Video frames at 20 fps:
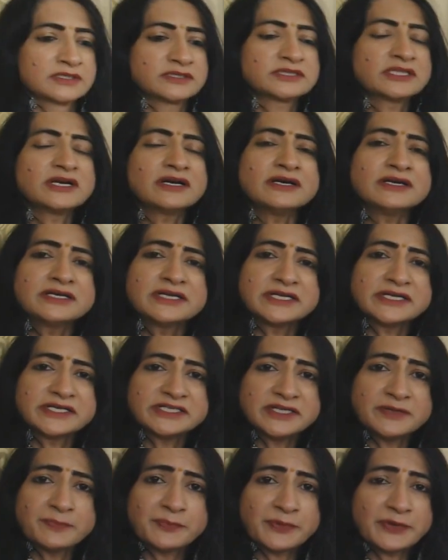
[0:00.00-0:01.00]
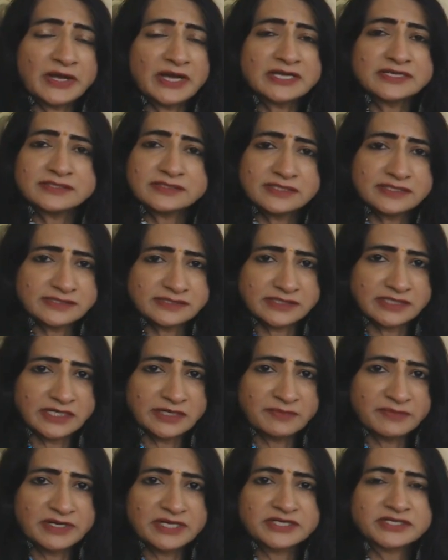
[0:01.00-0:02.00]
Third degree price
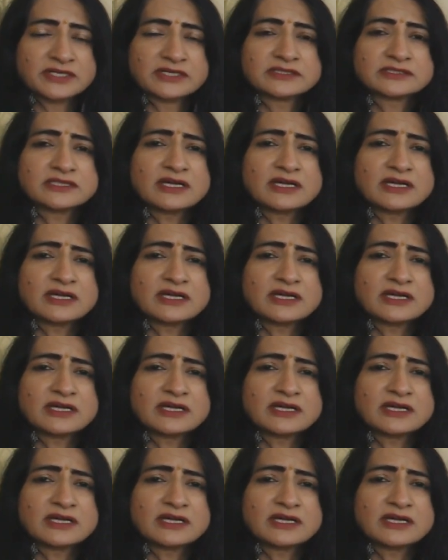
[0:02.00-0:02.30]
discrimination.